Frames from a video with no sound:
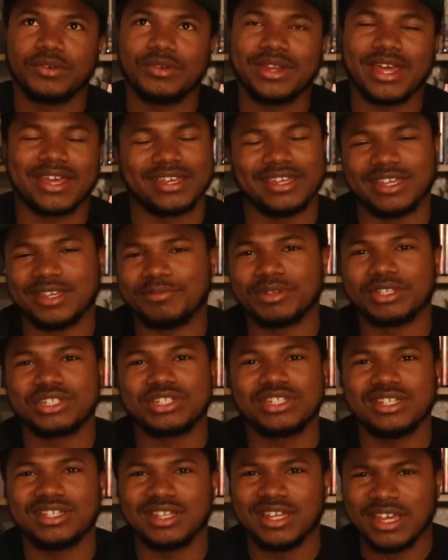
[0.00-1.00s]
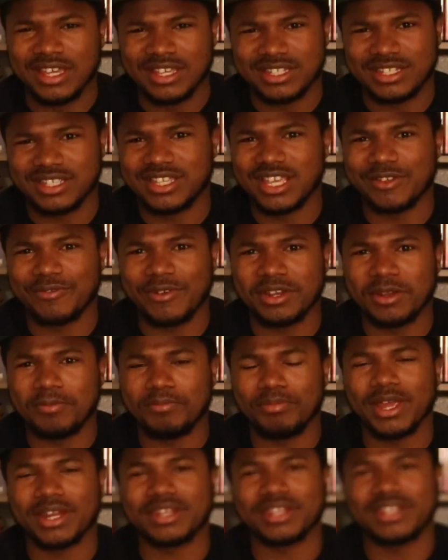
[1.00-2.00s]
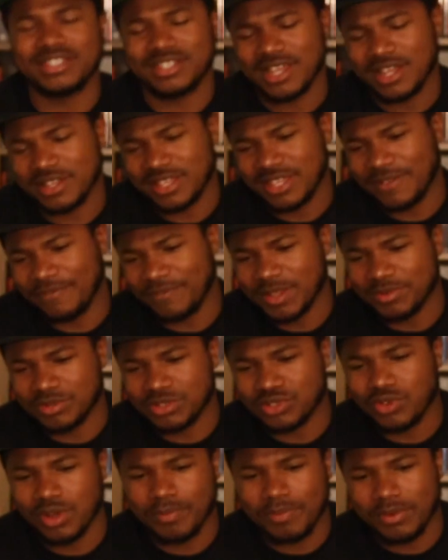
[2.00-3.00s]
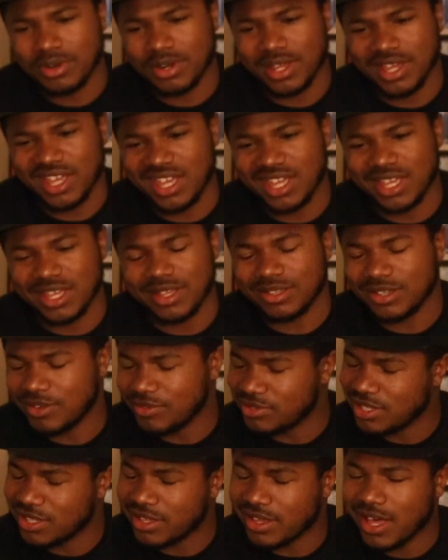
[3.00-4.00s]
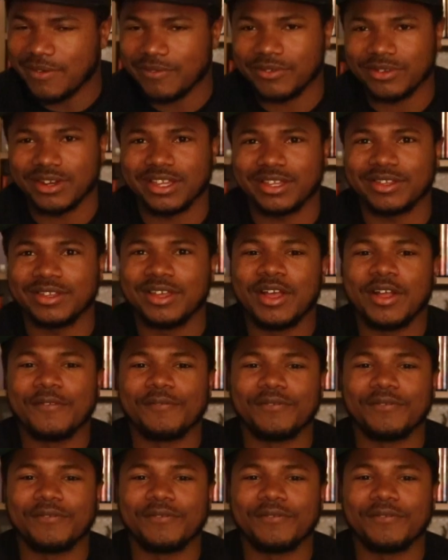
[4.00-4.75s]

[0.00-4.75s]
ready to break. Then he flipped the script on her hey, everything covered.